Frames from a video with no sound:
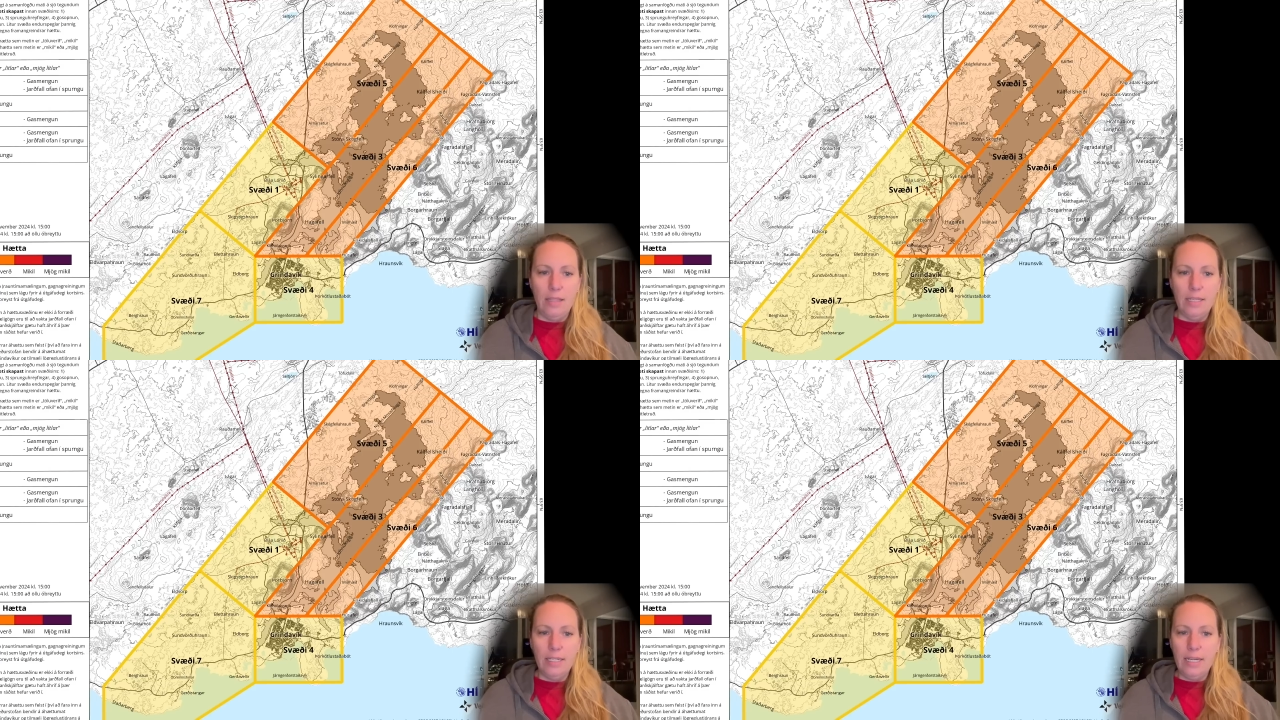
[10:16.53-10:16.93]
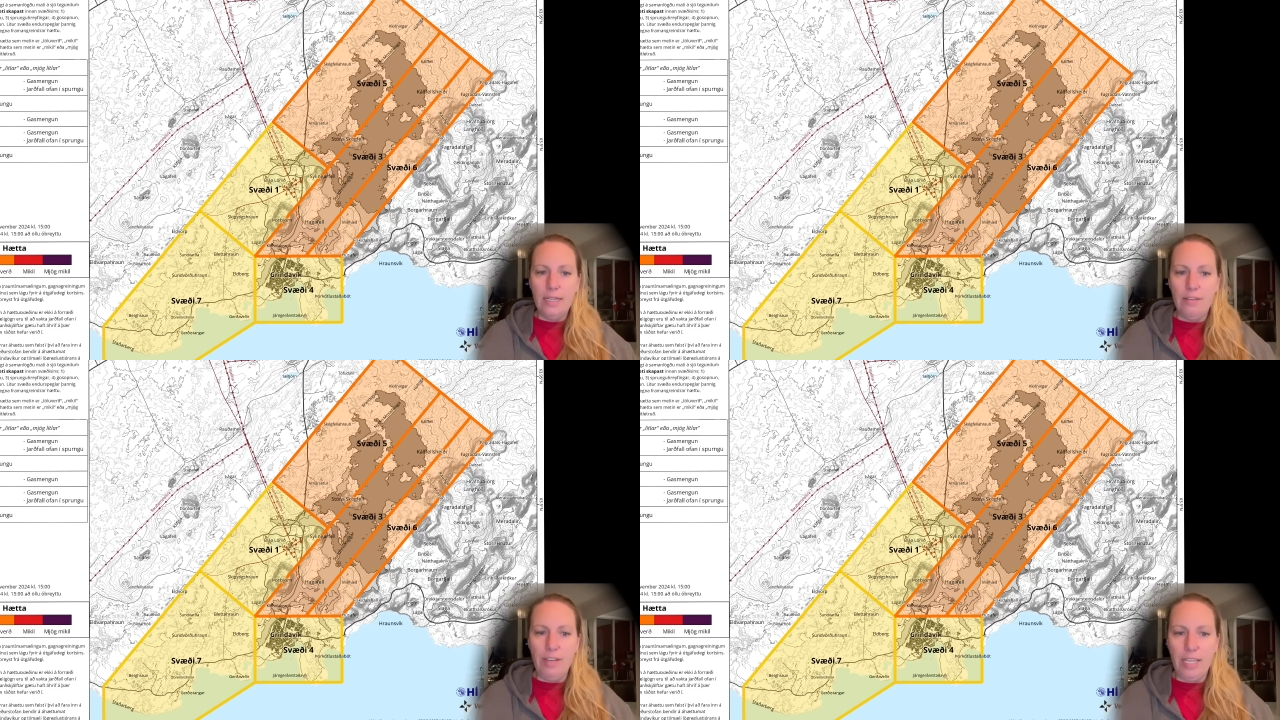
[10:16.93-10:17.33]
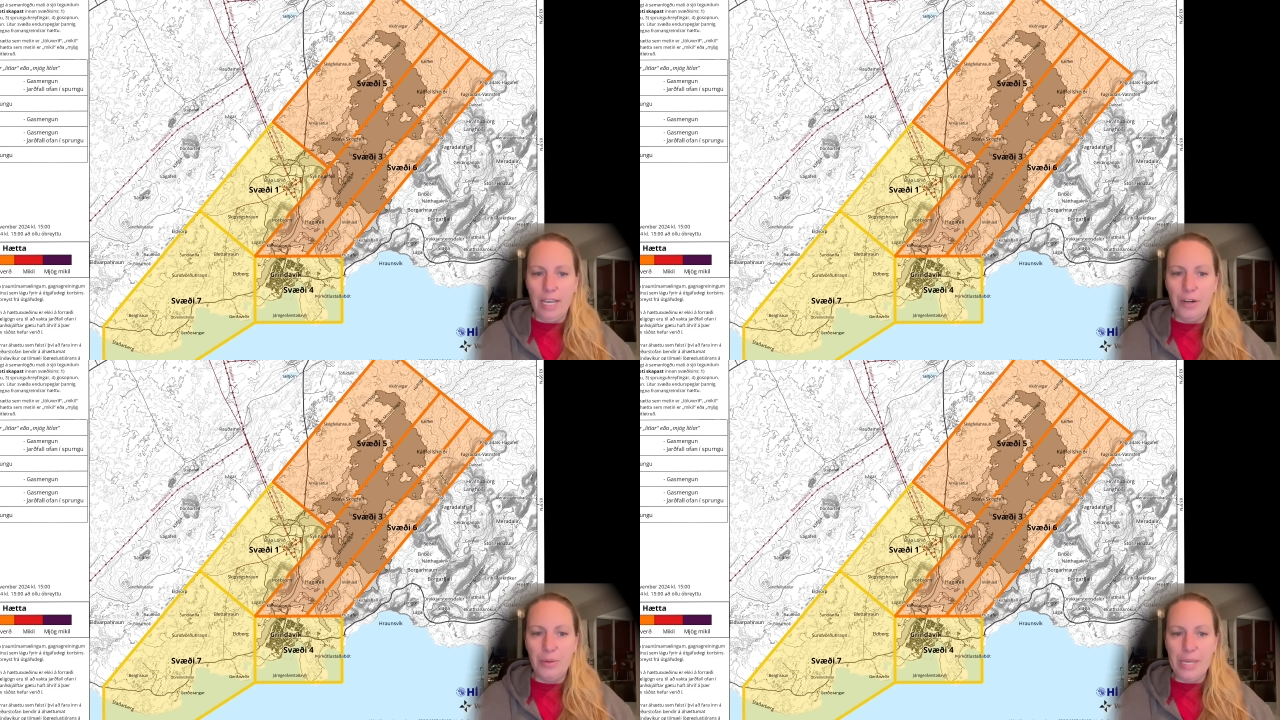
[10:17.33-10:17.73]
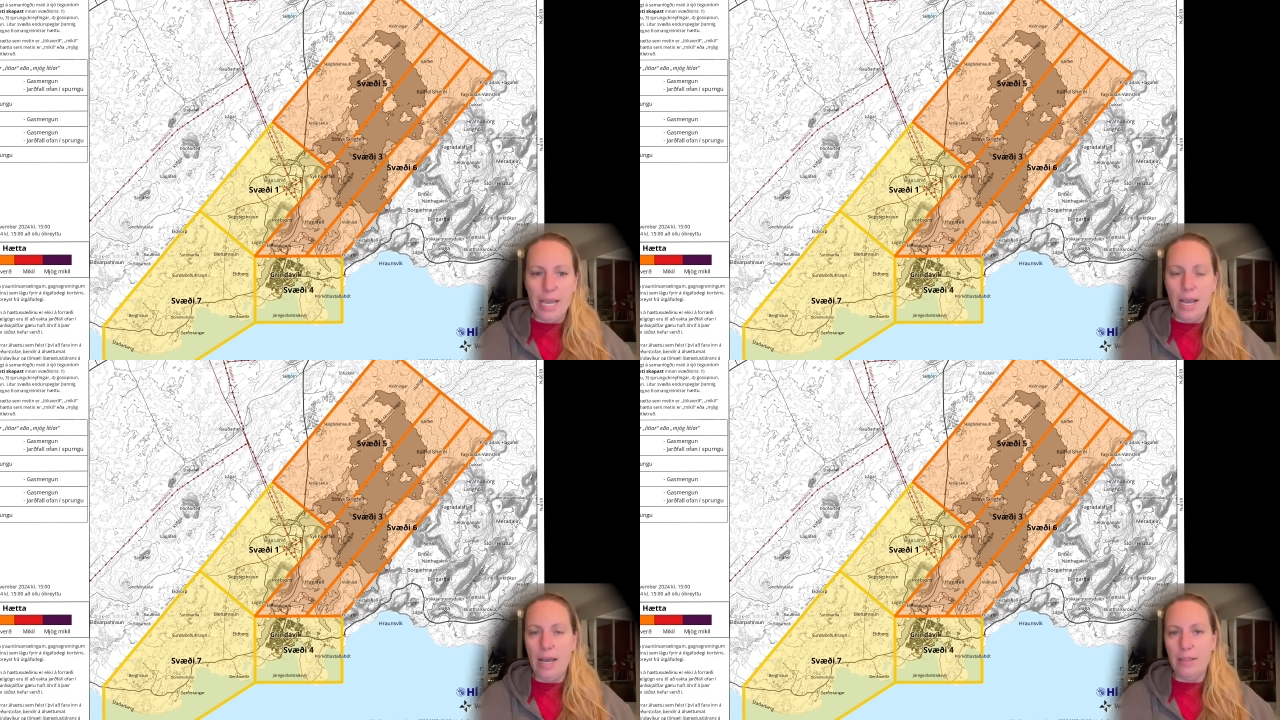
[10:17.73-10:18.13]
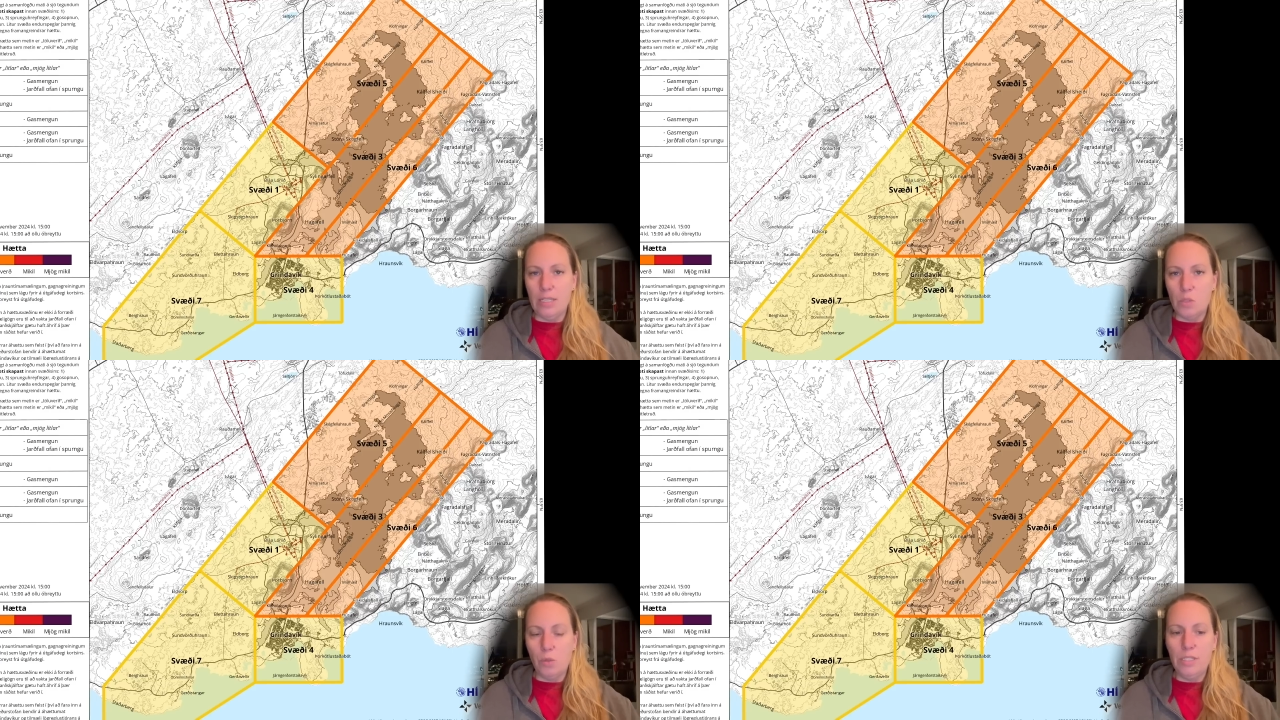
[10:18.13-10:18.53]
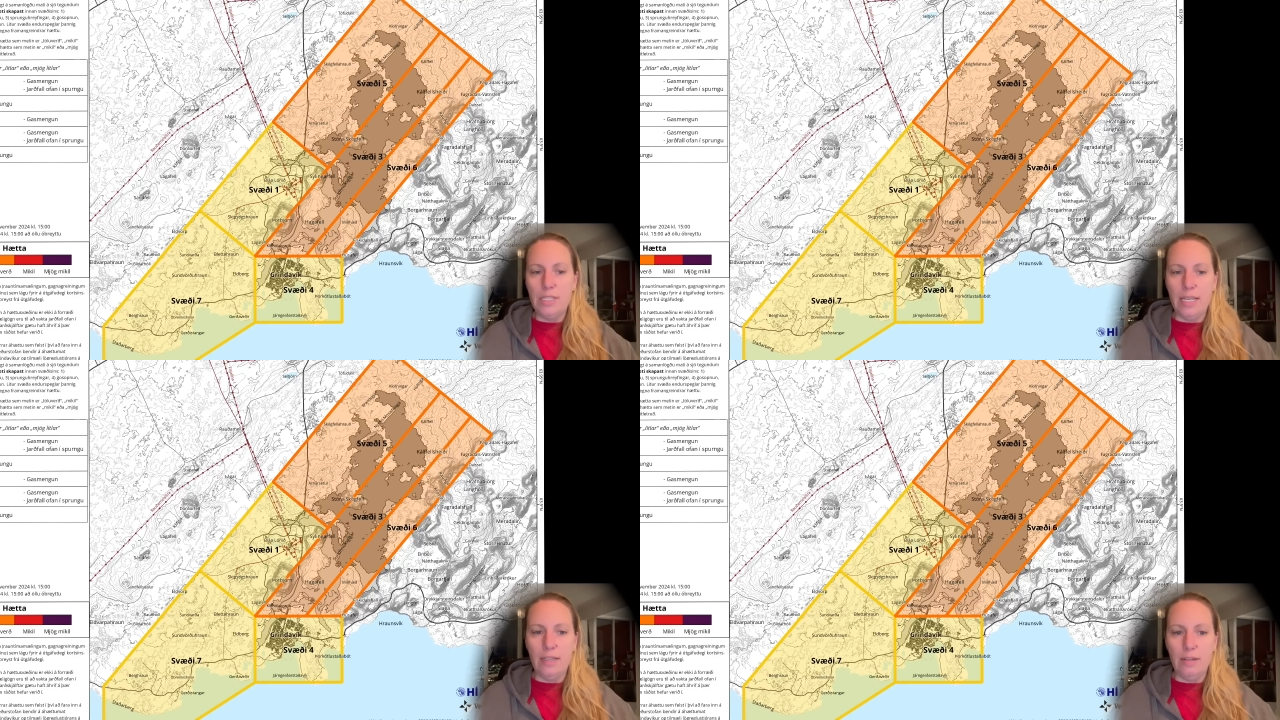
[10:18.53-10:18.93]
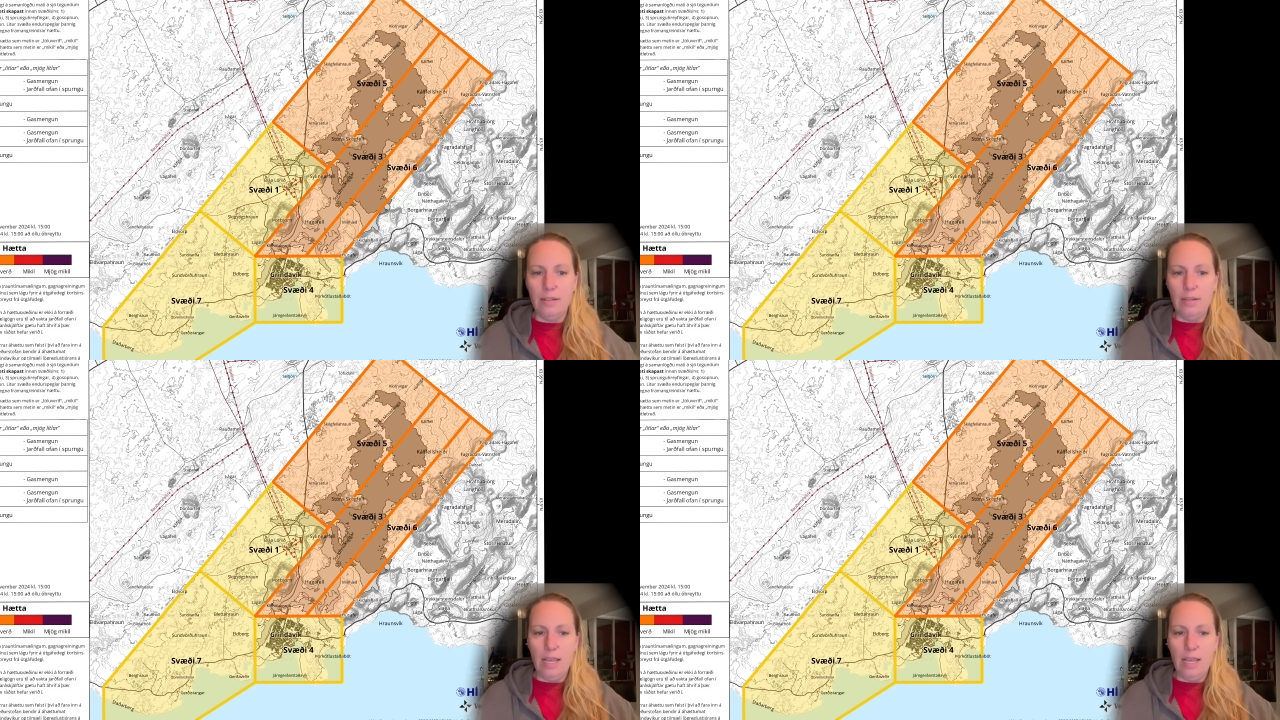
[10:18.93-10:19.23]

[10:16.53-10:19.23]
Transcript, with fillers: the Grindavik area, the Svartsengi